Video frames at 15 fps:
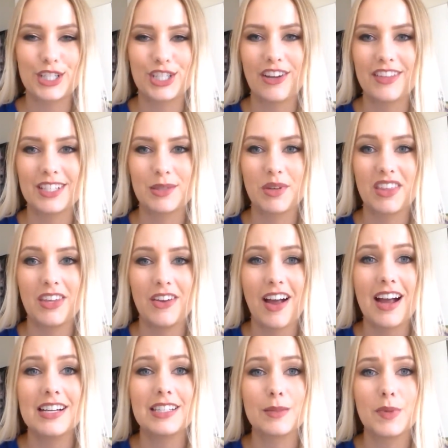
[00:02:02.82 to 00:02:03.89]
going to share this with you
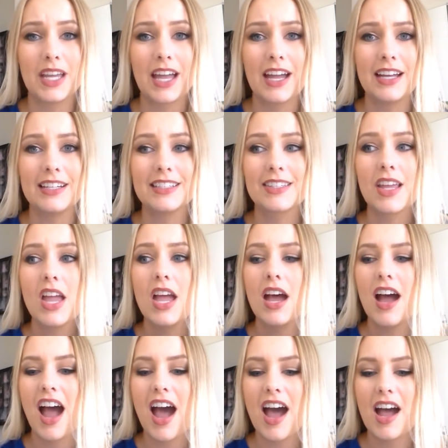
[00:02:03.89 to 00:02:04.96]
guys because
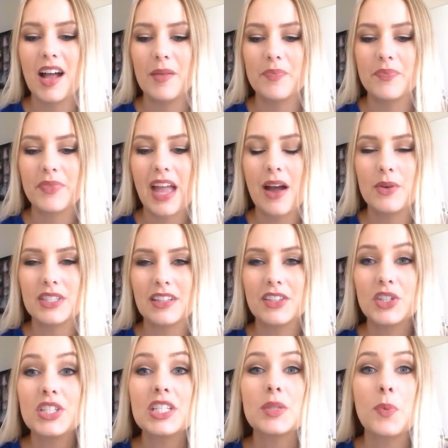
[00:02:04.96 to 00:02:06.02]
I was a
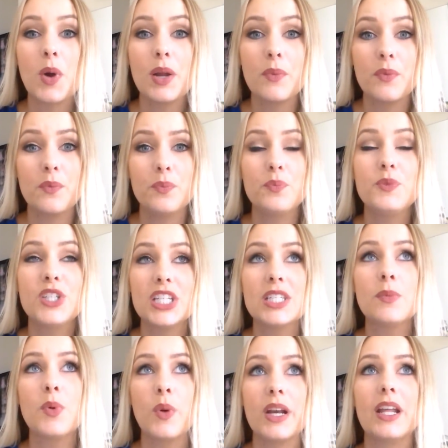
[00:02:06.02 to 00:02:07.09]
little
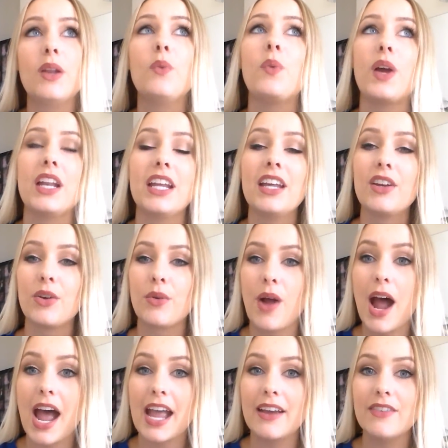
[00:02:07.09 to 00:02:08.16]
disappointed when it
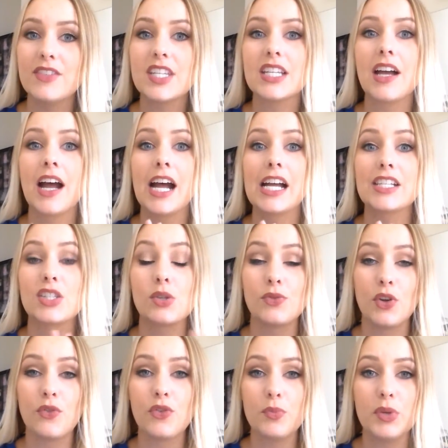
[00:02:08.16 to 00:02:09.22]
arrived. So
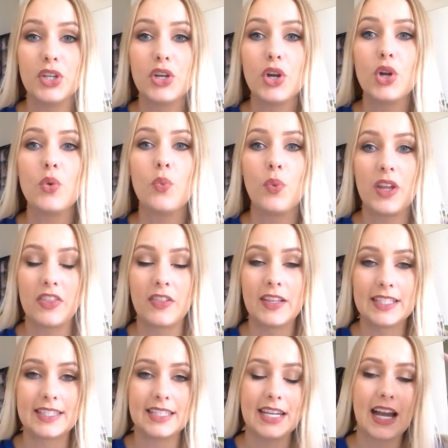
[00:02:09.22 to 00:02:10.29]
if you're familiar with
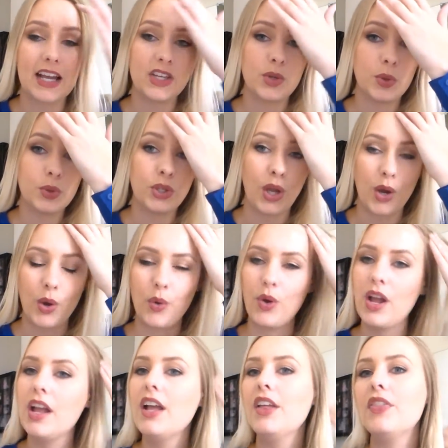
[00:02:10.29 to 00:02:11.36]
Listia, you'll
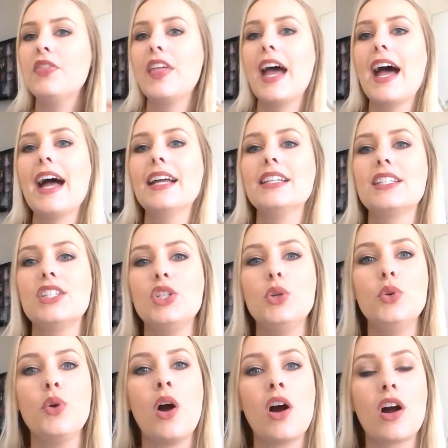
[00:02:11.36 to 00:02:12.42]
know that
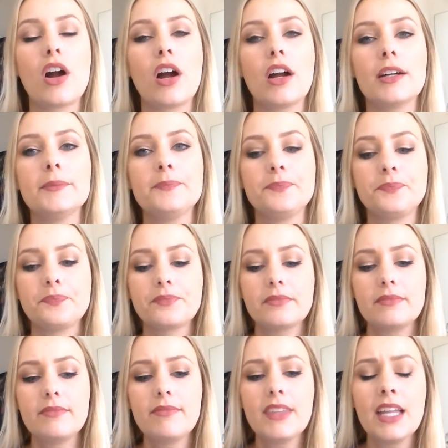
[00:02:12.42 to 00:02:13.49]

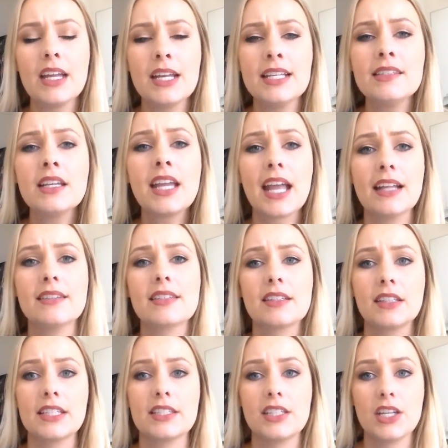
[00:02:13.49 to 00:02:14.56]
it is
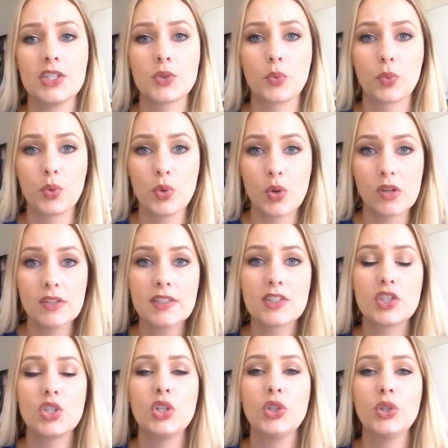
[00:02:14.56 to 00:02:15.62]
against Listia's
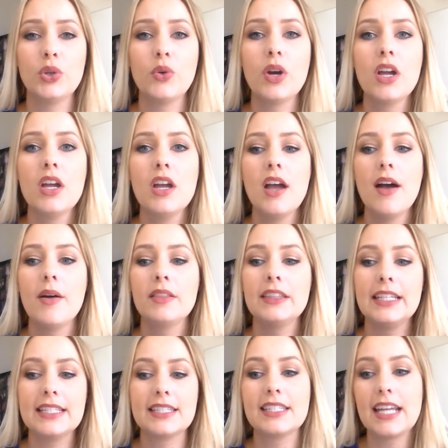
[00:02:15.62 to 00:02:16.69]
rules to
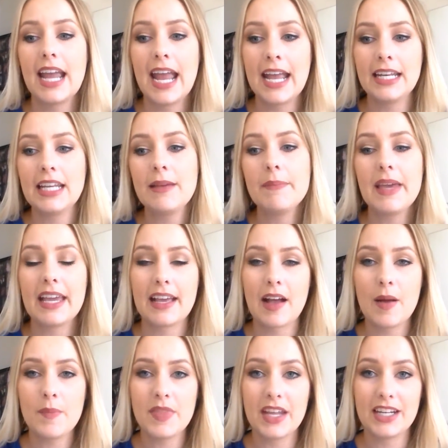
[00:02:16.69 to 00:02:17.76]
list any
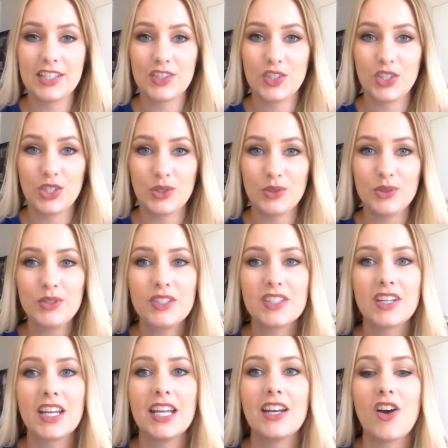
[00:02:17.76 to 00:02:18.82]
makeup that is
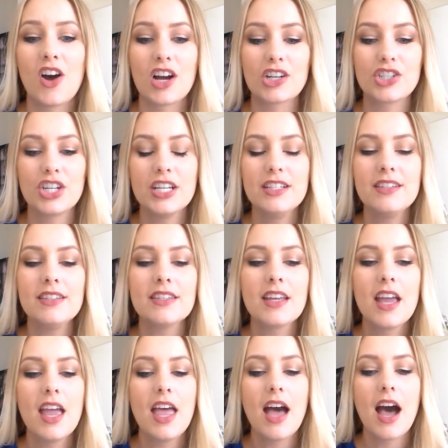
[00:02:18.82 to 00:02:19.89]
used in
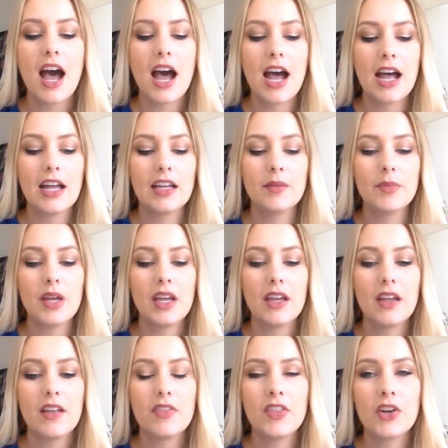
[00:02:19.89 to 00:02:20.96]
auctions.
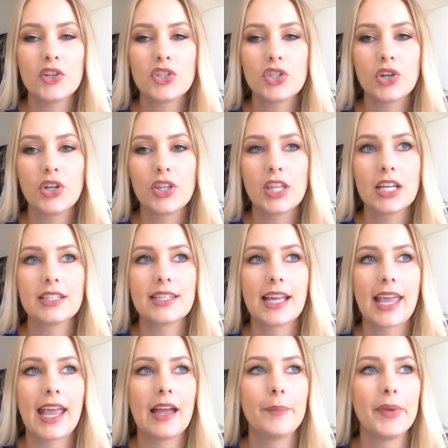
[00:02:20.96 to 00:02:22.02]
There's certain things
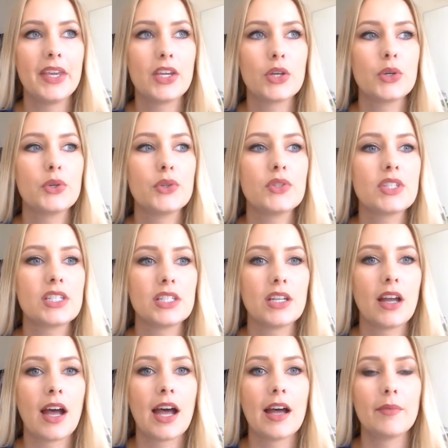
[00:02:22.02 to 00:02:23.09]
that can be
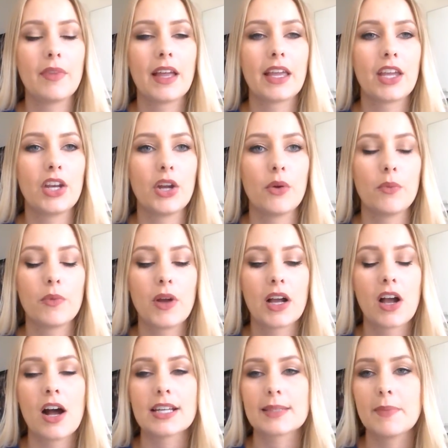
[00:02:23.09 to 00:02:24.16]
used, like, you know, a
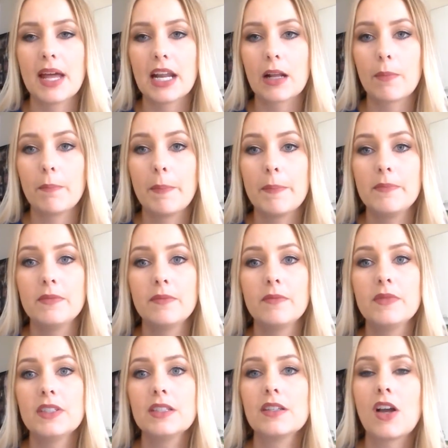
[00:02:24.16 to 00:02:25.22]

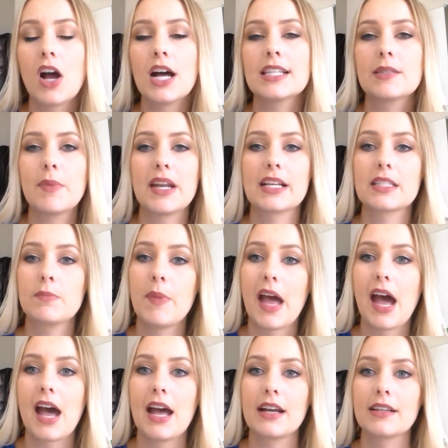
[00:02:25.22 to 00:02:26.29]
cosmetics
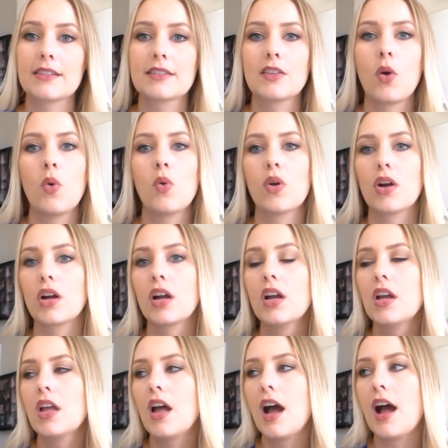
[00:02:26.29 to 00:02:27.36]
bags or